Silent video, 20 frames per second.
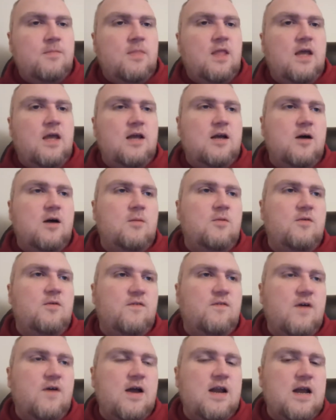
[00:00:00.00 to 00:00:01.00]
And come to
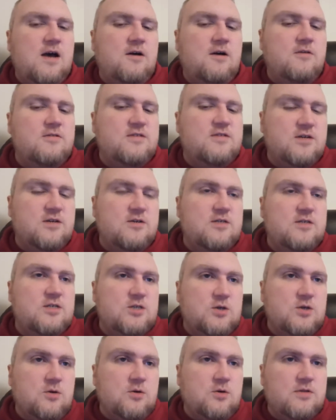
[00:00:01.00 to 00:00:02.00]
find out, Sarah's to
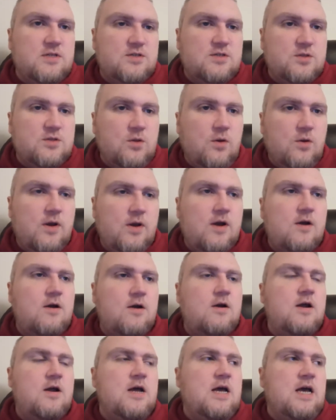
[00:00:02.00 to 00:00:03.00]
go to this
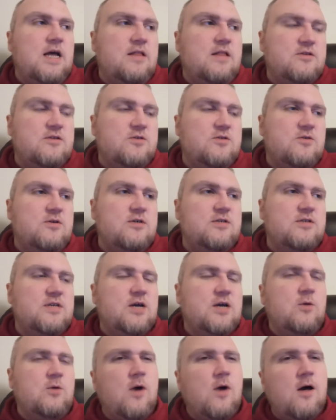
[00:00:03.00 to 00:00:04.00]
lawyer, and this lawyer is
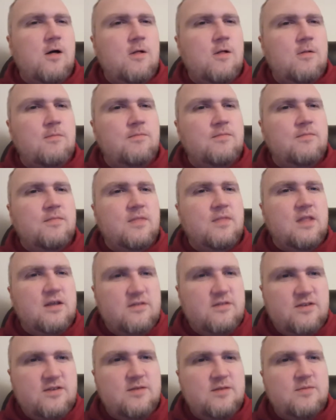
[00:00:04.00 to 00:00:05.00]
like, Well,
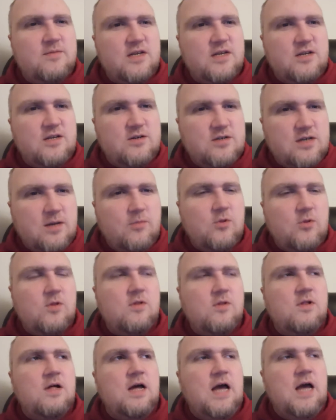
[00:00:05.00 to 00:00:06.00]
it seems like your
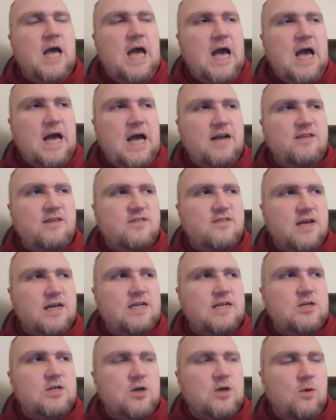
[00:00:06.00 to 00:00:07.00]
double had
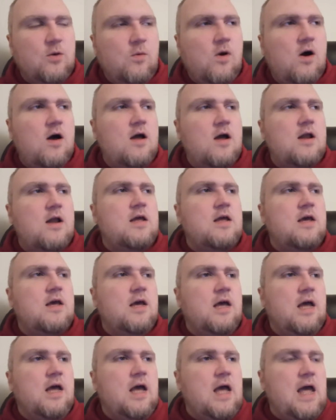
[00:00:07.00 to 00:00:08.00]
decided to go on
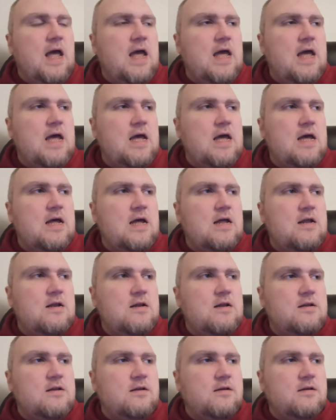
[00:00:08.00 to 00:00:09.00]

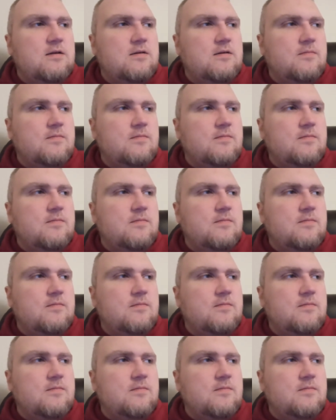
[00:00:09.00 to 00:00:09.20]
and